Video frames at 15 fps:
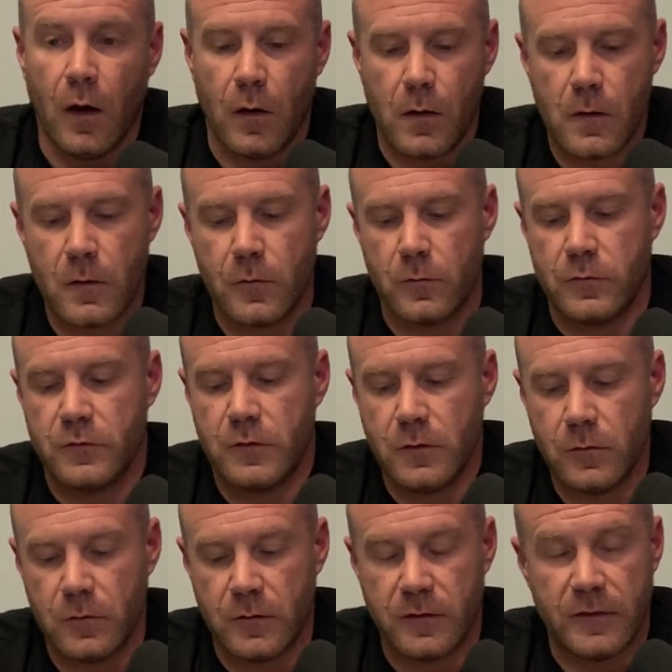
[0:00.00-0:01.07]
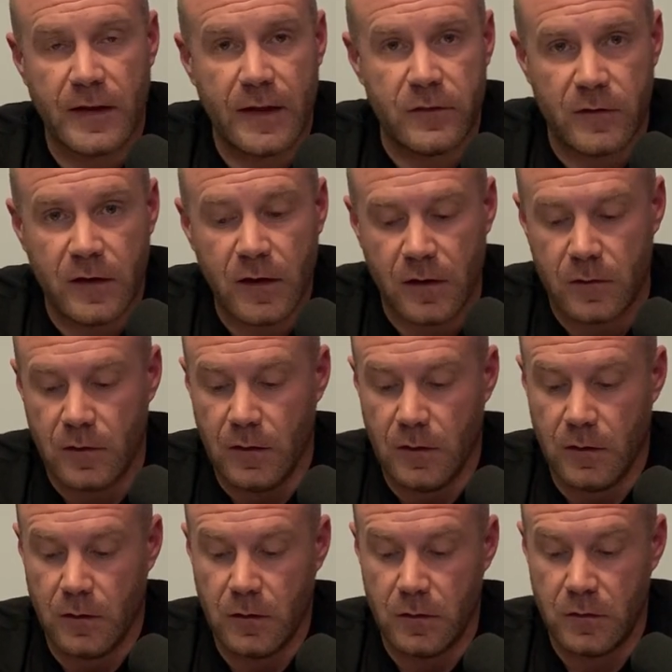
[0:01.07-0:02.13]
oh, shoot, that's it.
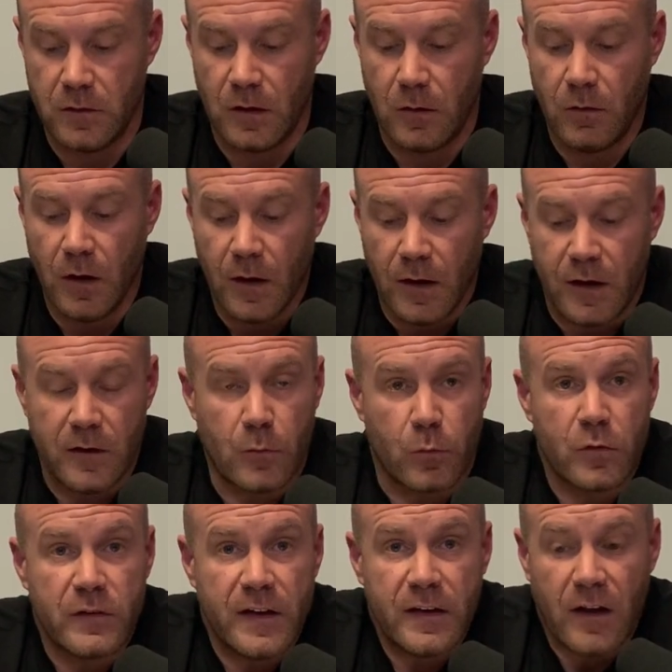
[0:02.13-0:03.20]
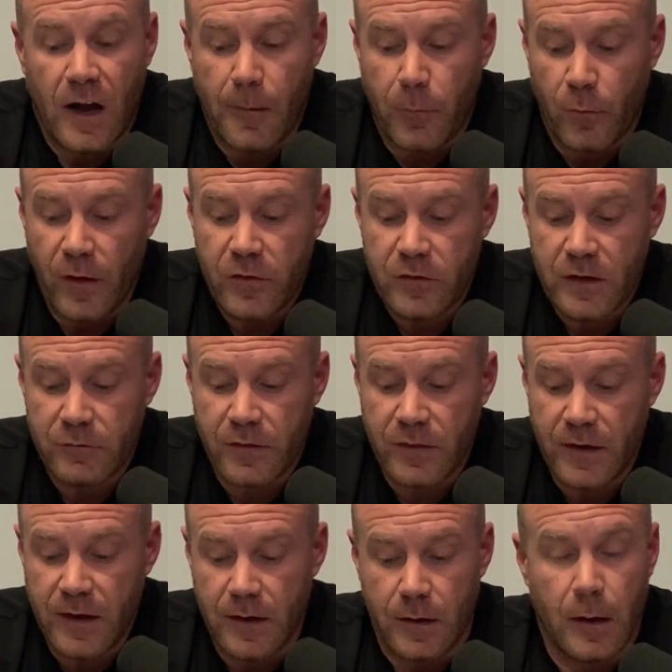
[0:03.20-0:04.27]
You know, and the routine operation of a
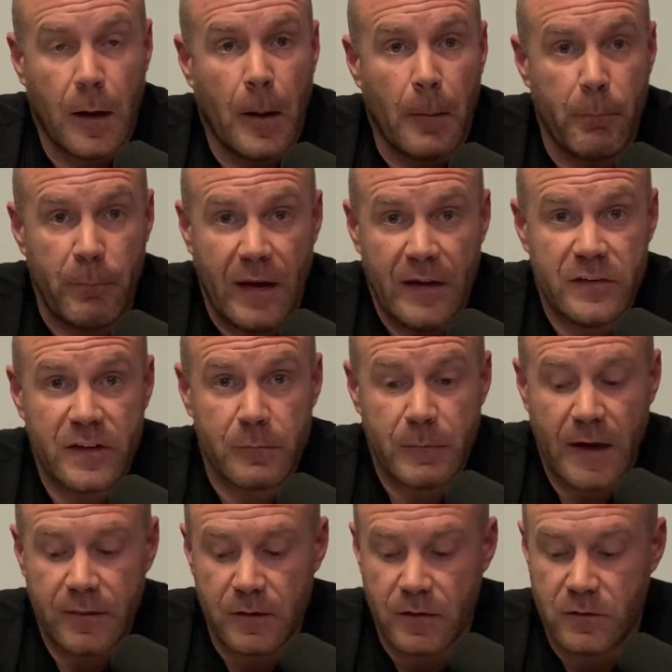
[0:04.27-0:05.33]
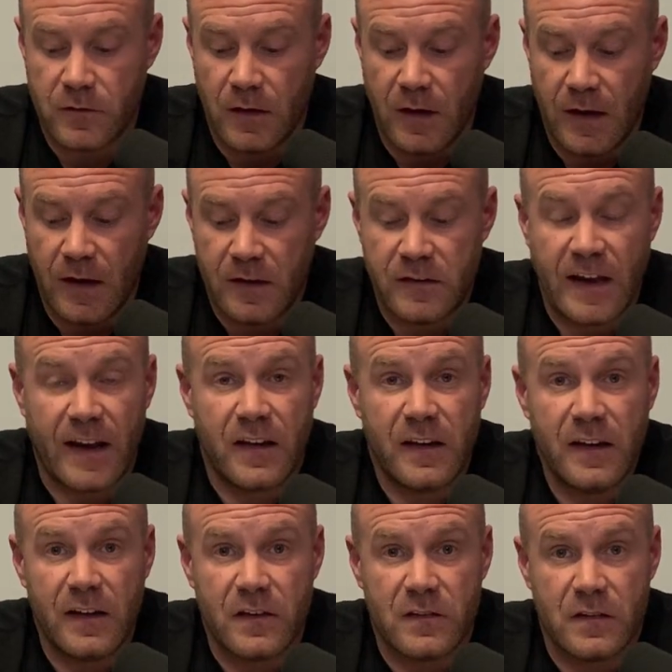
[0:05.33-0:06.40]
thing, basic methods,
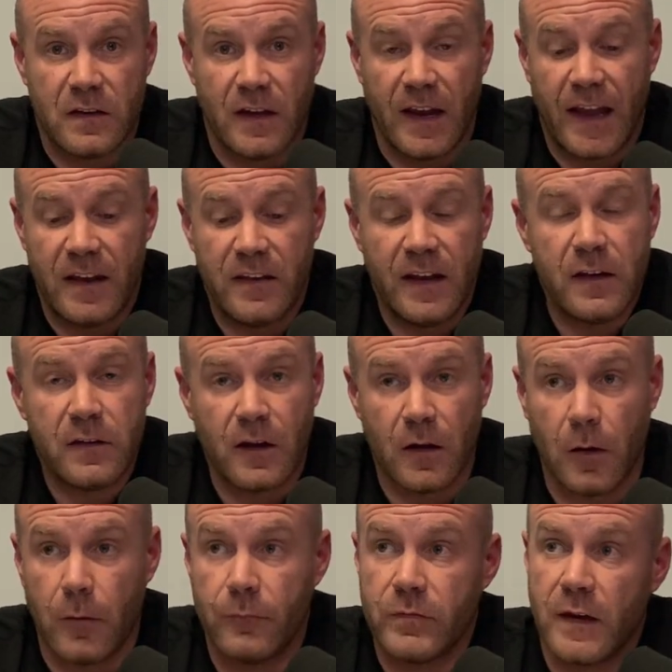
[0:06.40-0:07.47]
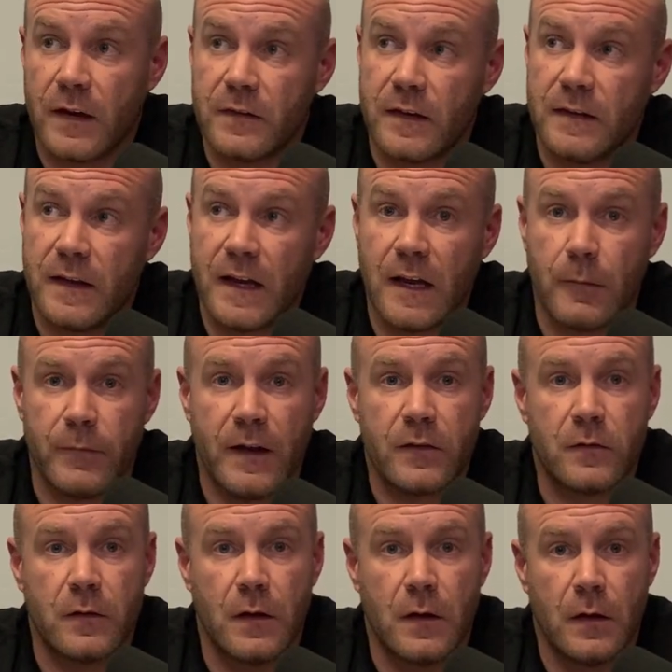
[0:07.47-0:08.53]
techniques, and detail. I said, damn,
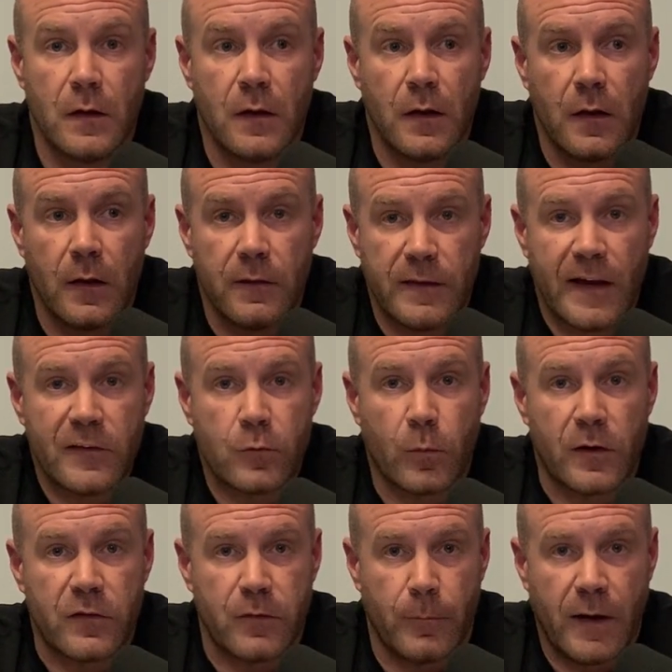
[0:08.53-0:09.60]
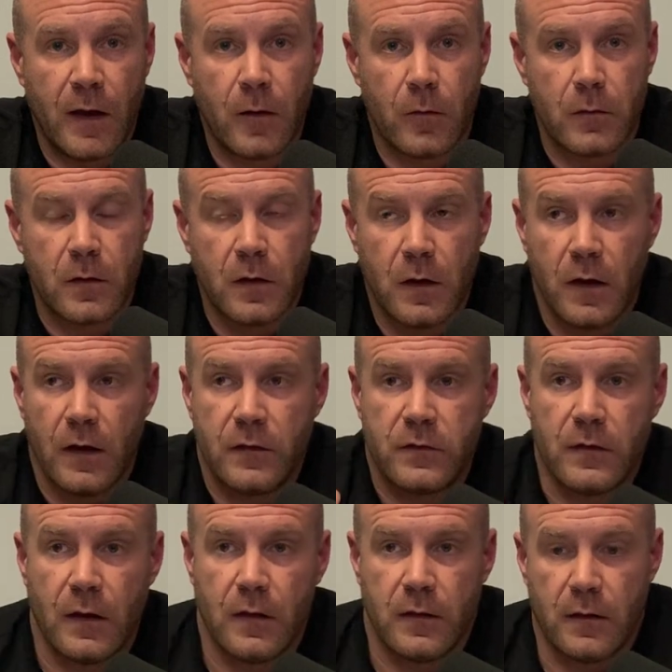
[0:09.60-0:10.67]
that's what it's about.
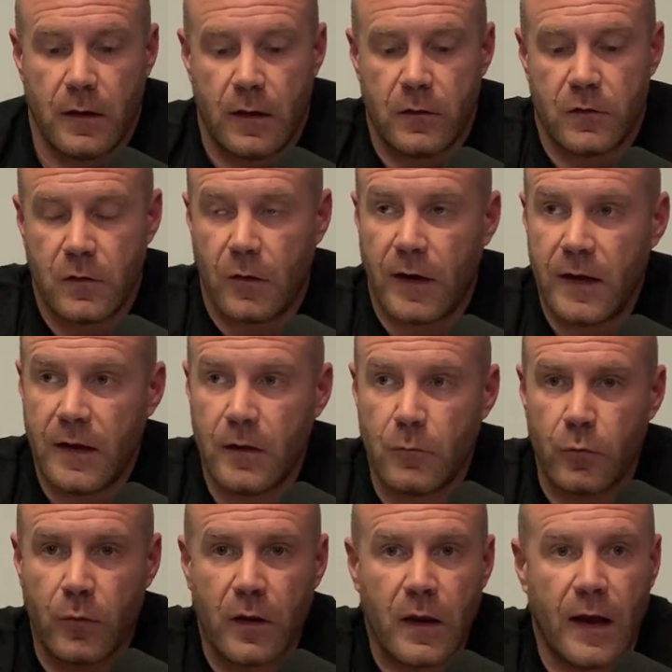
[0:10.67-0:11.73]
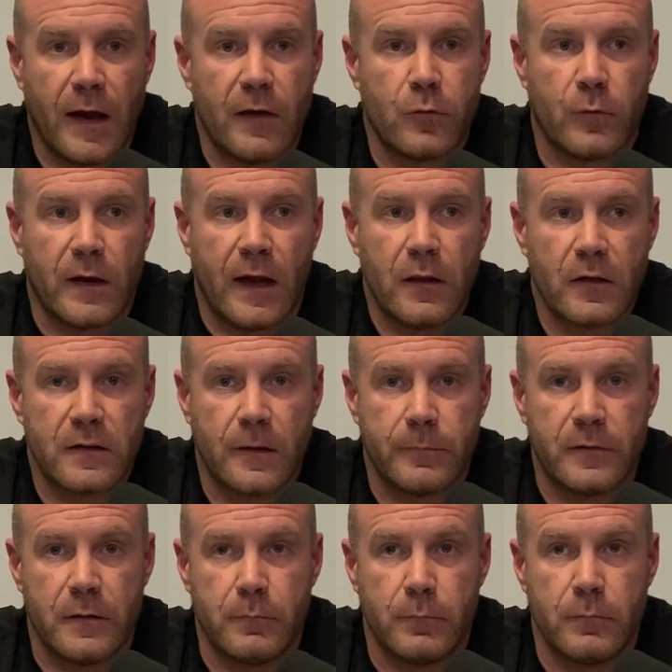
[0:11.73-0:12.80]
And so I didn't realize when I looked
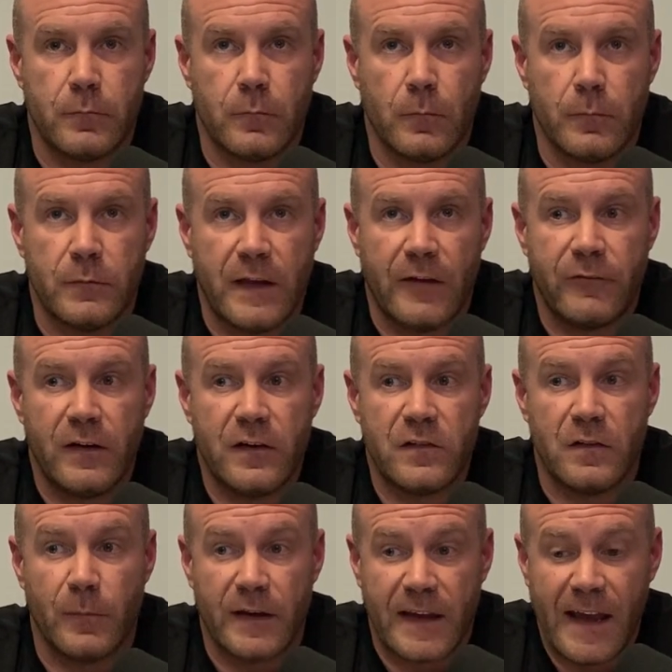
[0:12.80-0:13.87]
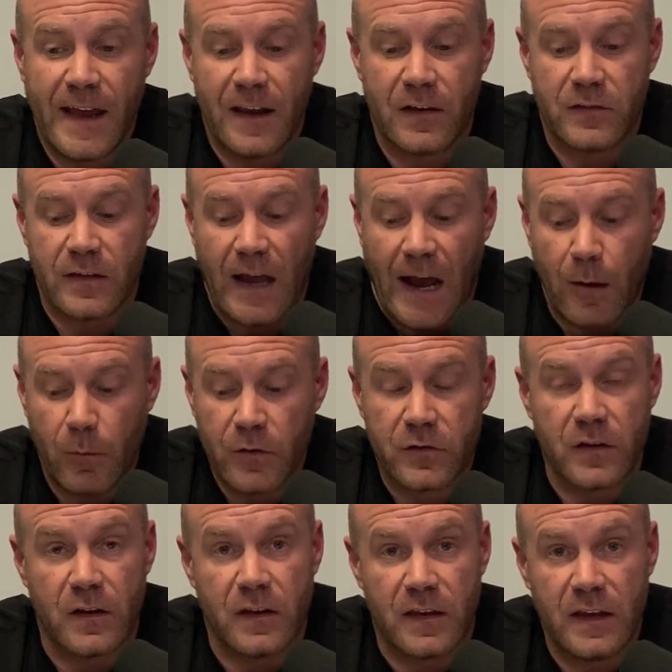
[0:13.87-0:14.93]
up the definition of mechanics, I was
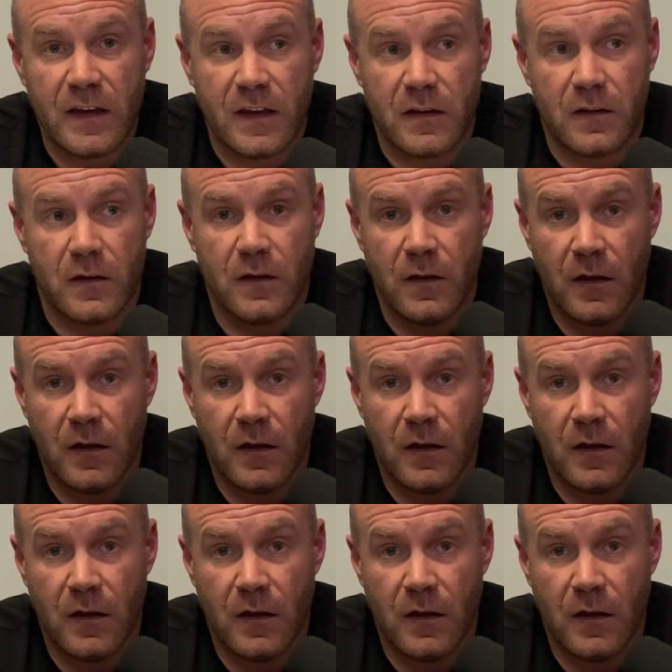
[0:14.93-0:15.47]
going to get